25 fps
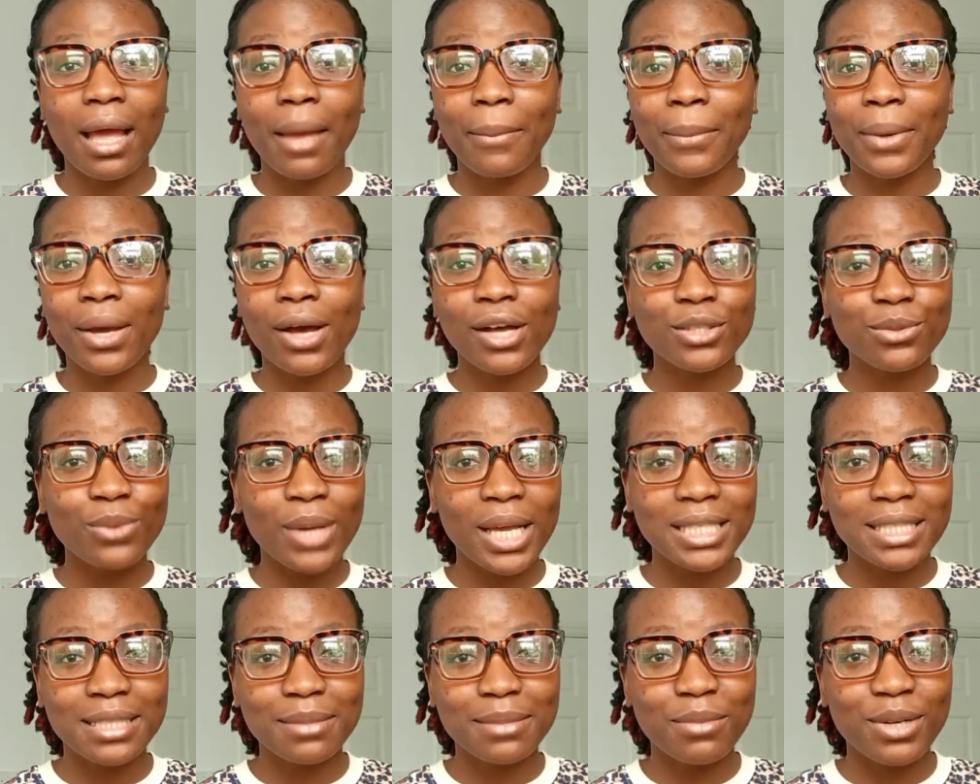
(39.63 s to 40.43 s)
Because
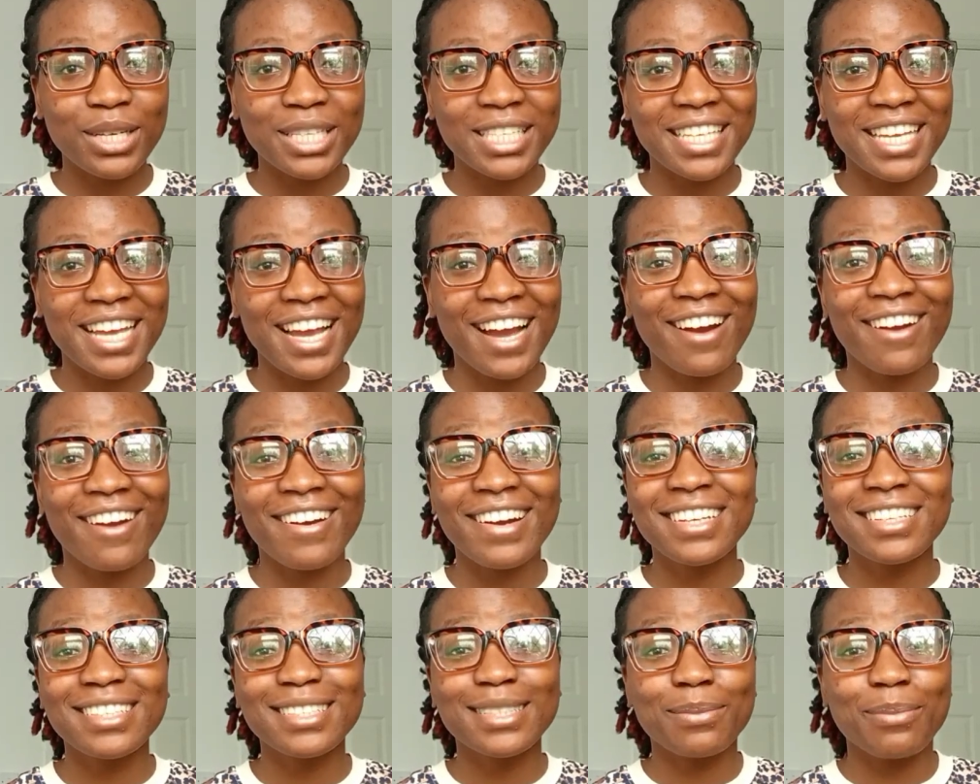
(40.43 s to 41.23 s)
where is the money? I
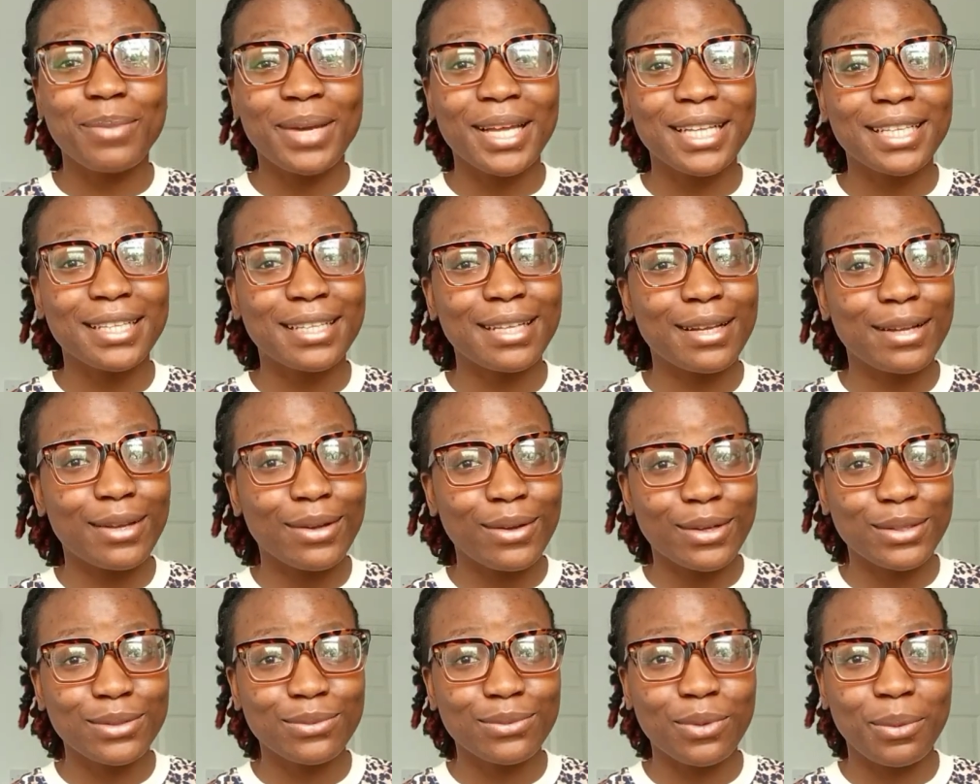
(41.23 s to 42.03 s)
already spent a
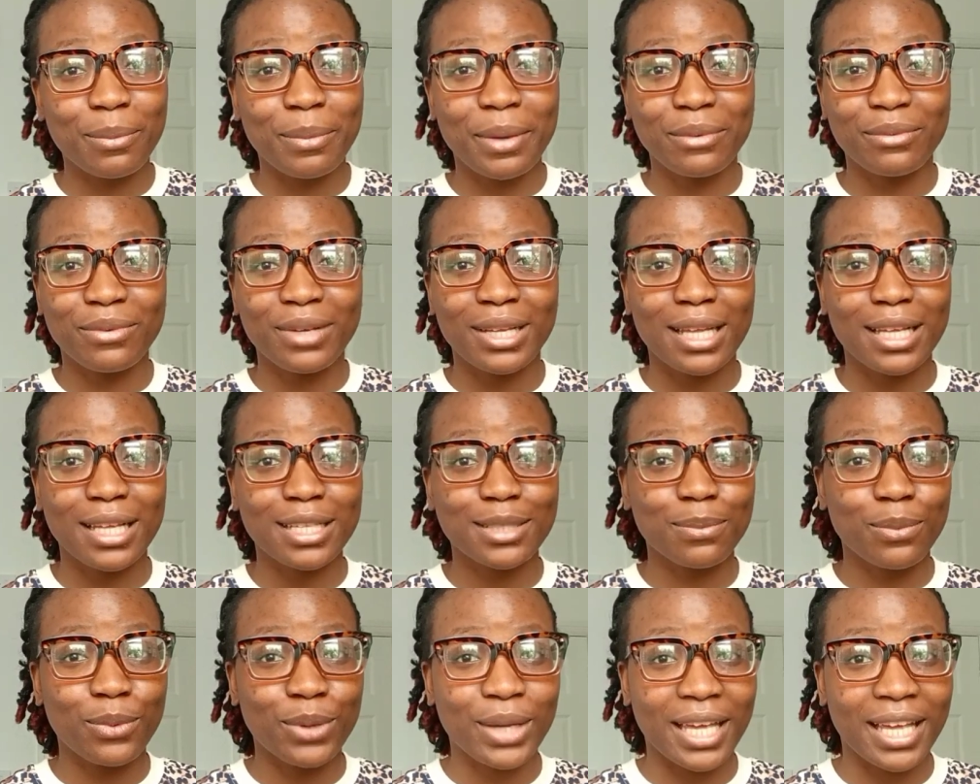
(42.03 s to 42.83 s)
lot from my
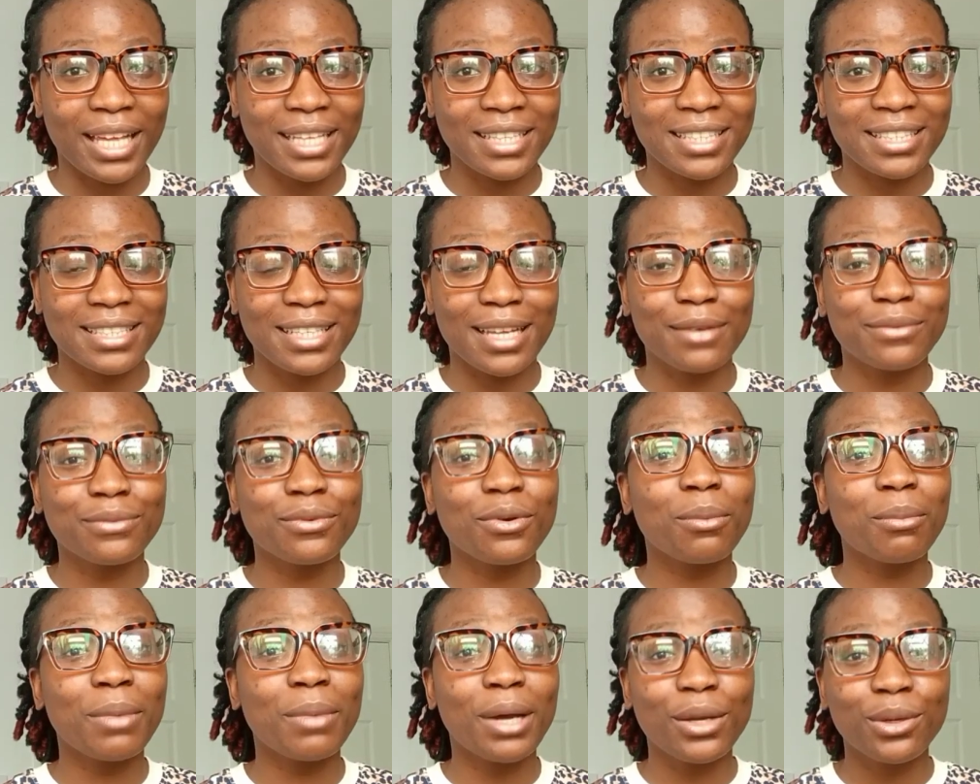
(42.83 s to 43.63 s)
father's pocket and
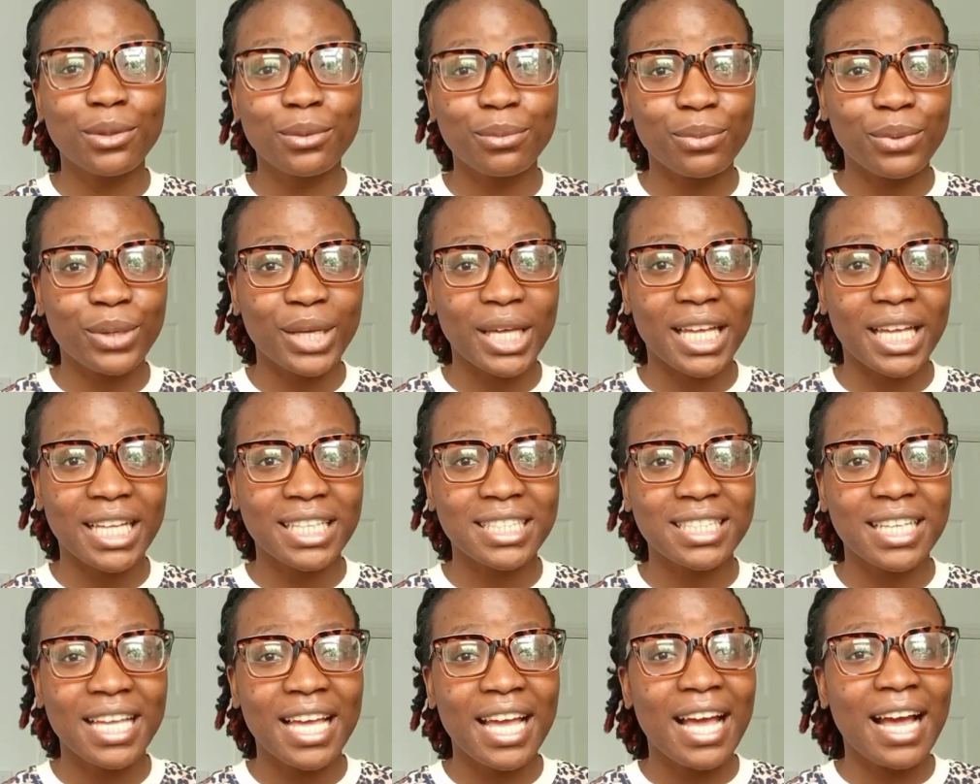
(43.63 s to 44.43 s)
from my own
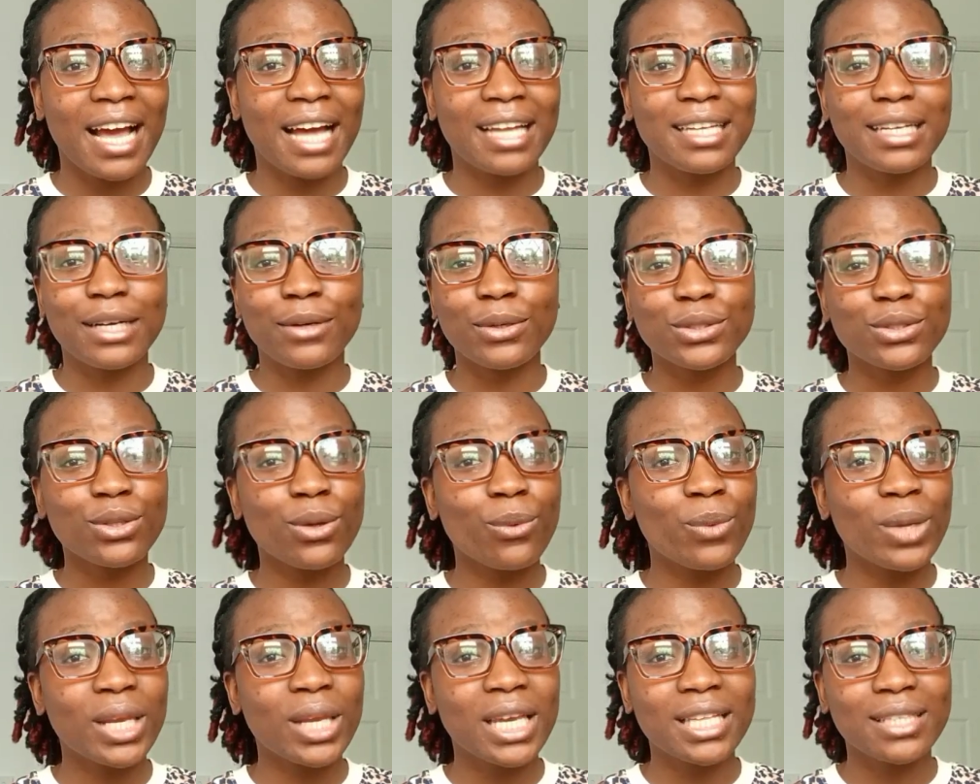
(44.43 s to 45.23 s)
pocket, and I was
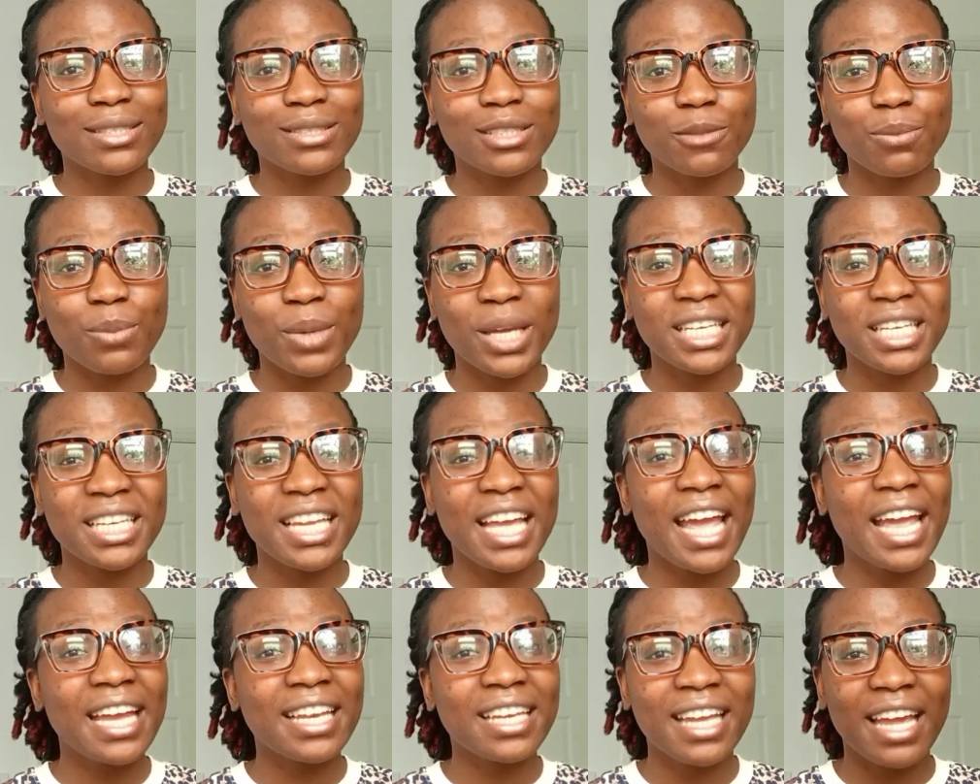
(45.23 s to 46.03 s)
not willing to spend
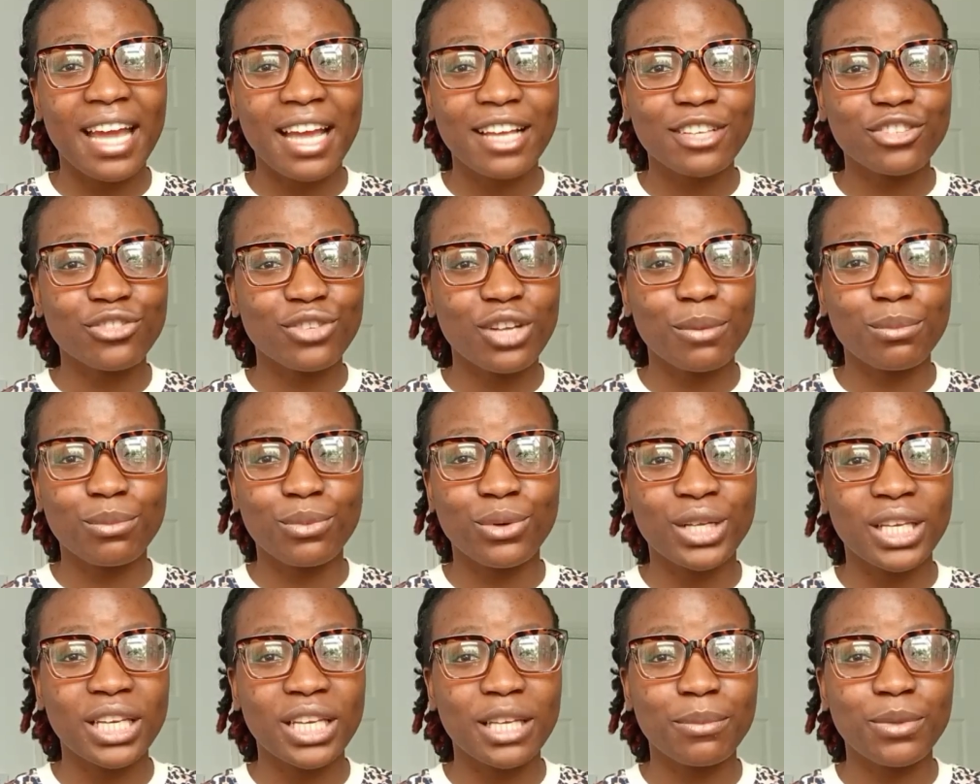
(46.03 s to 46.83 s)
any extra
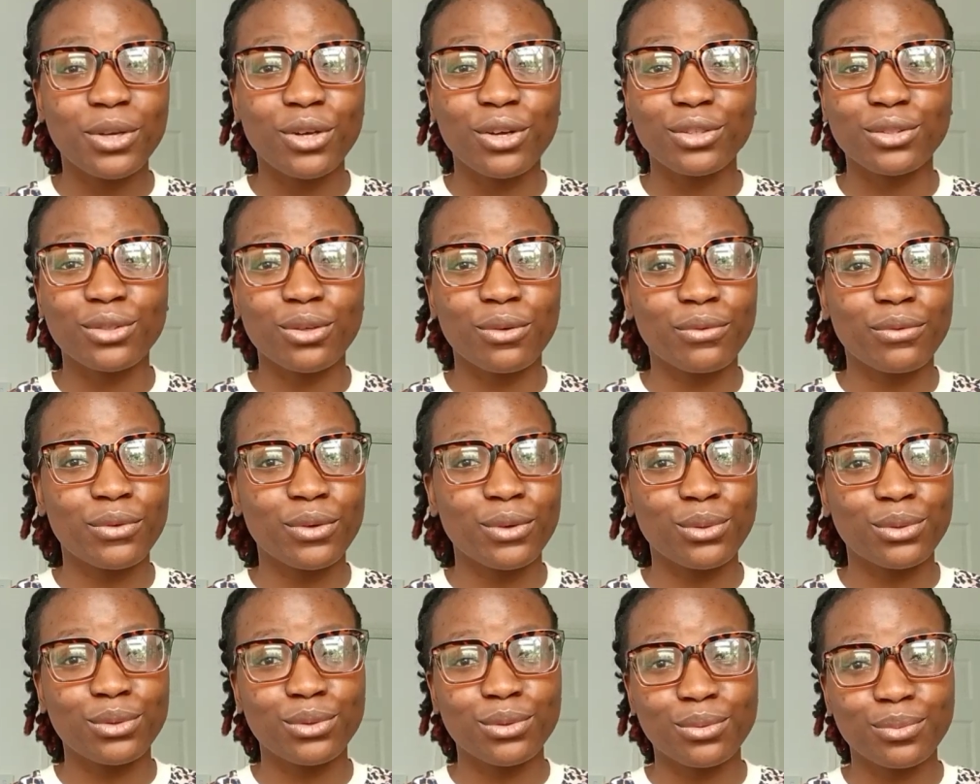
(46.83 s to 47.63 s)
money because of
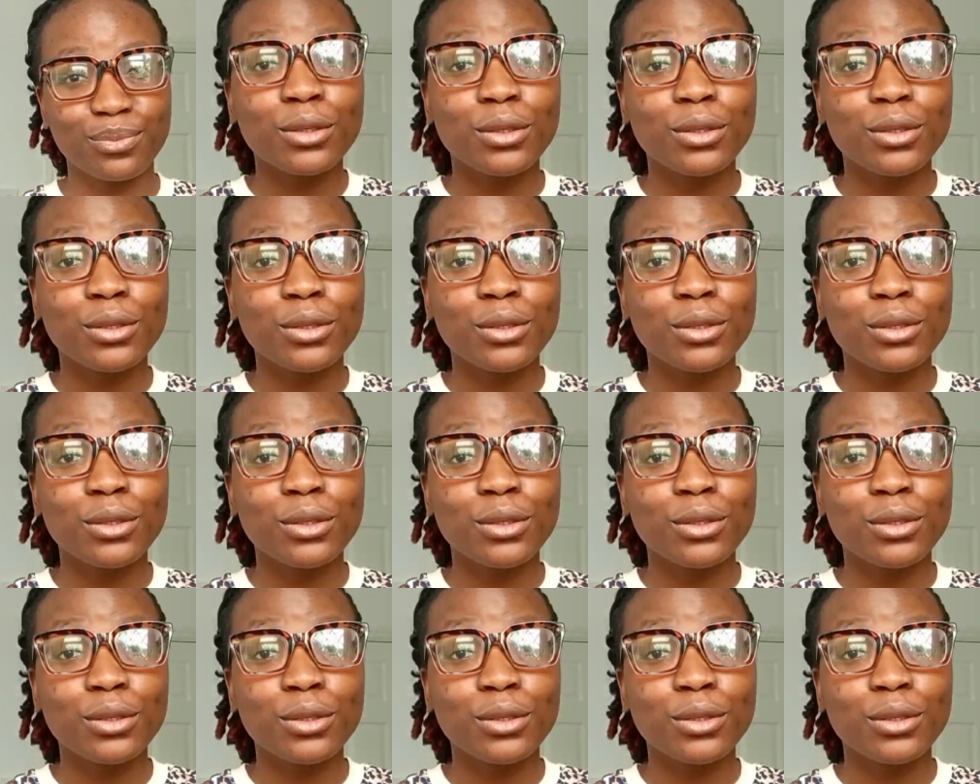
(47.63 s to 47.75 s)
load.